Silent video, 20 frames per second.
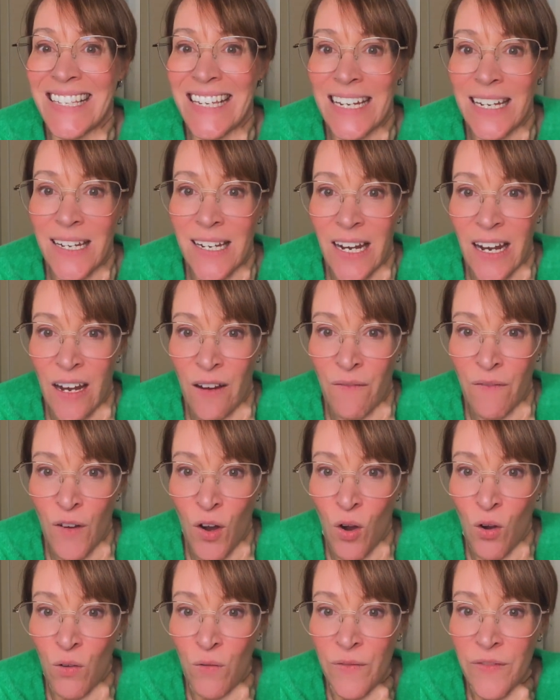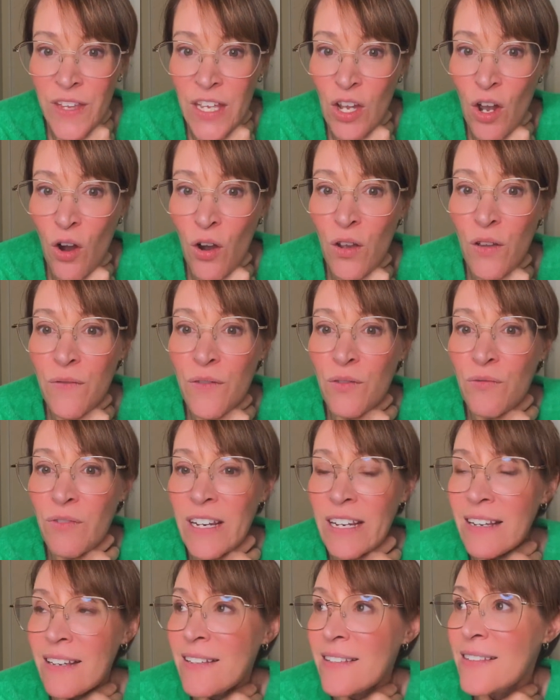Did it involve the
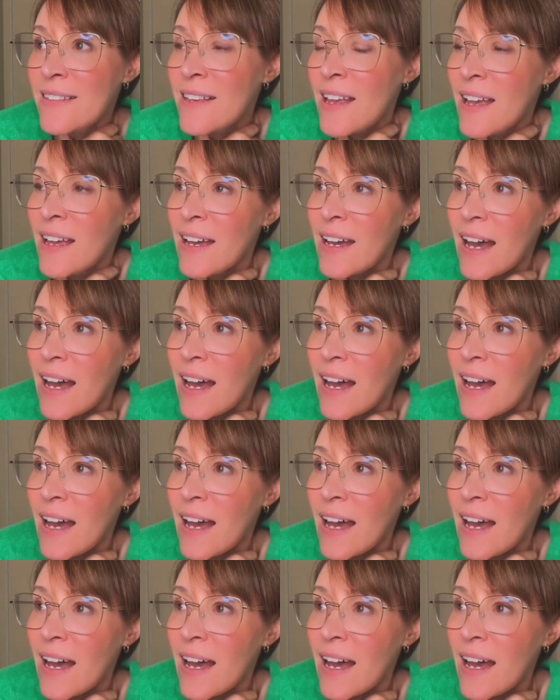ovaries?